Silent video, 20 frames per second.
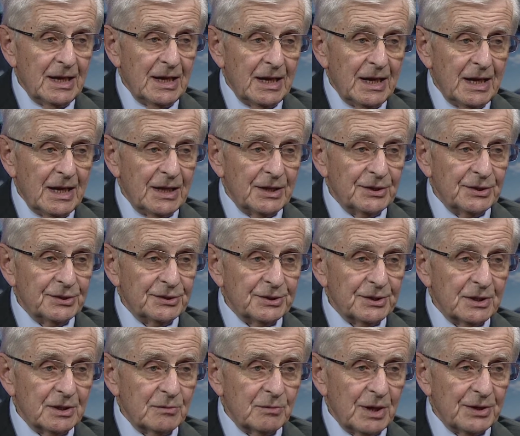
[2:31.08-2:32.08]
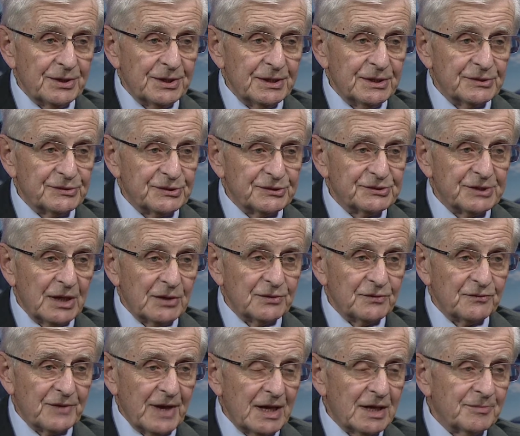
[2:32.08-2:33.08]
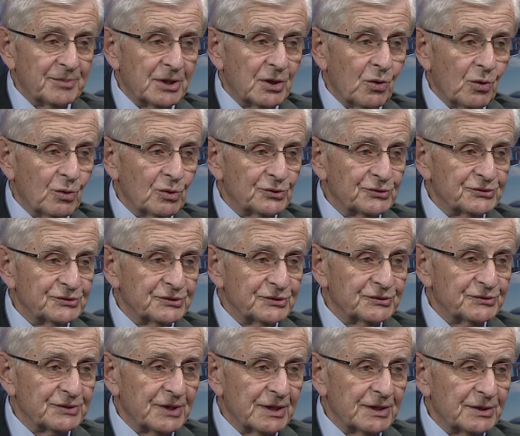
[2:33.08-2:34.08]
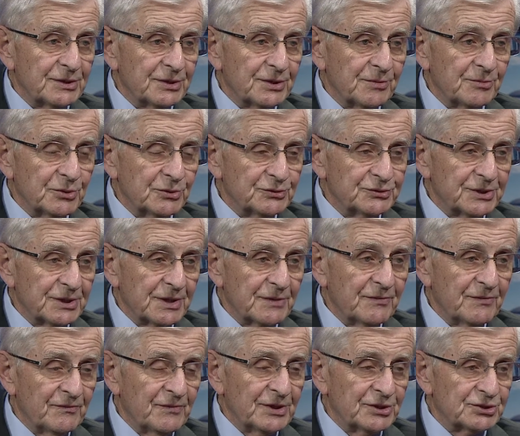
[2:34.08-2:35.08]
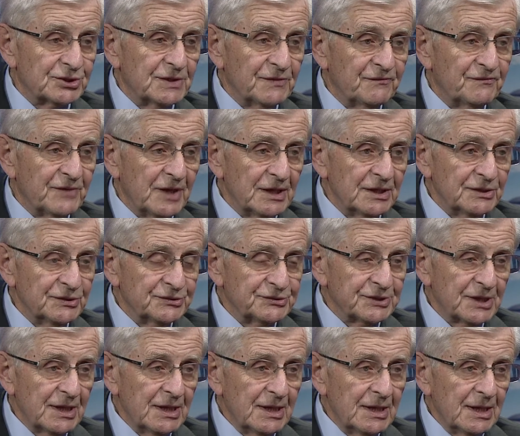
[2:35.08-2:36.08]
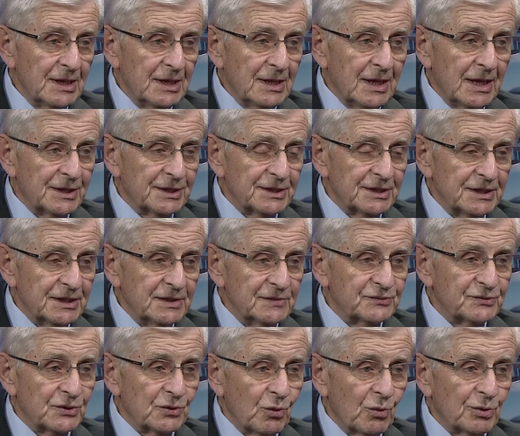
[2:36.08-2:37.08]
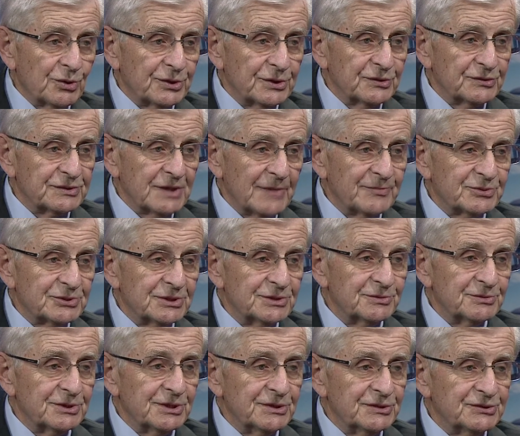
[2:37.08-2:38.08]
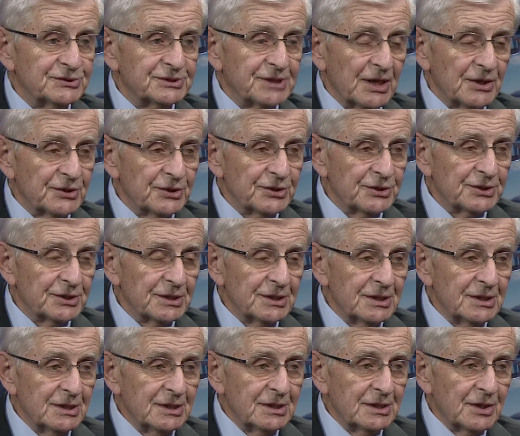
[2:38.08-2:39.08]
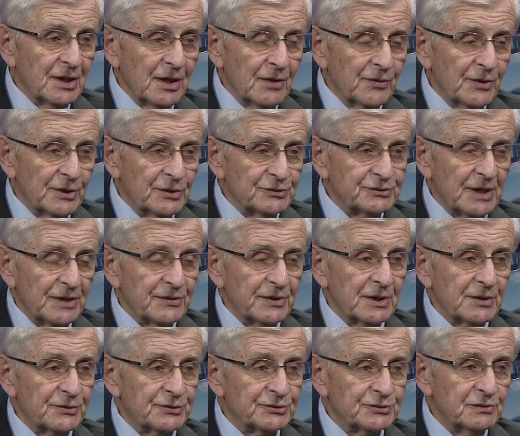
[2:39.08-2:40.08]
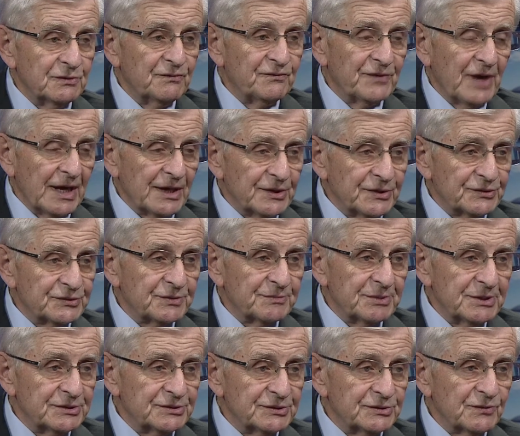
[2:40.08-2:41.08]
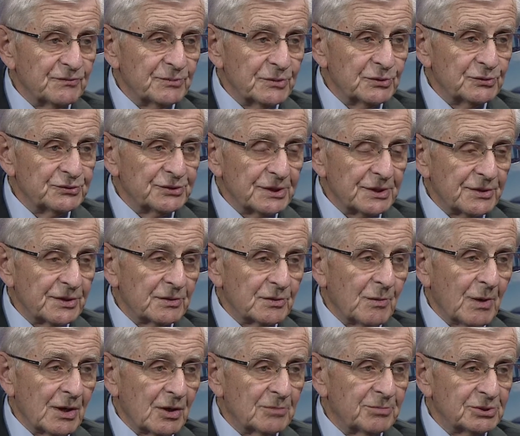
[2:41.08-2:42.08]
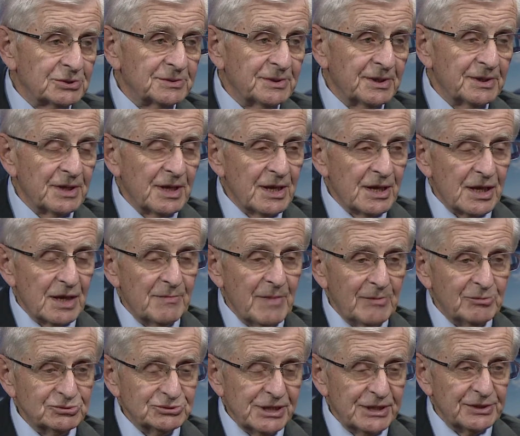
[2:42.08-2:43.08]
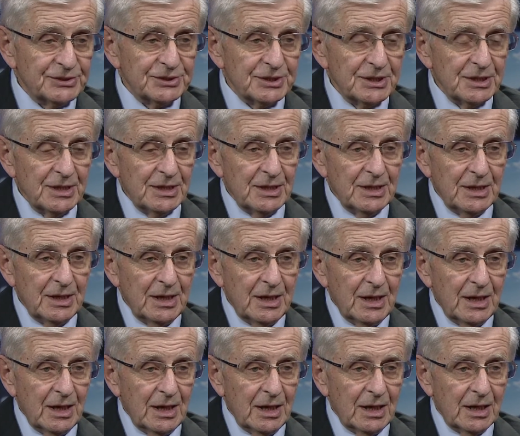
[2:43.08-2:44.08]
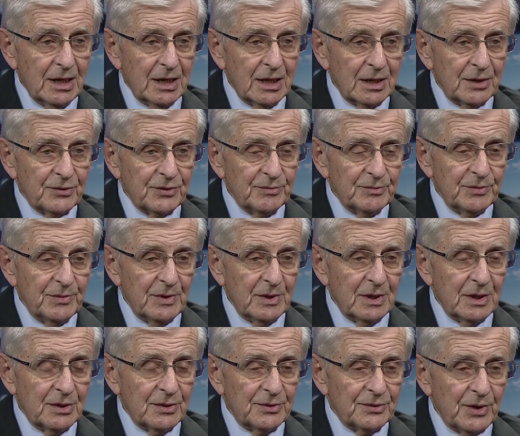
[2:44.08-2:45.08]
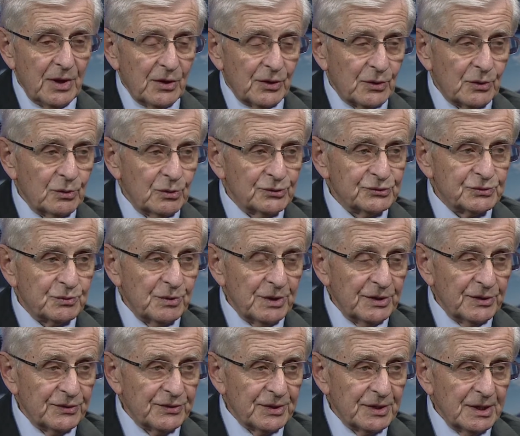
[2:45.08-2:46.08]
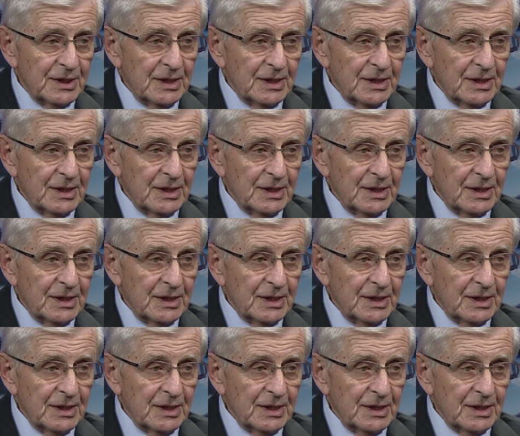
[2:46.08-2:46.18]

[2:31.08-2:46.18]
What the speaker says: and one hears the sound of galloping horses, and the music eventually fades, and it leaves the audience absolutely stunned. And those, I think, are the 2 finest pieces of music that one could possibly commemorate the Holocaust with.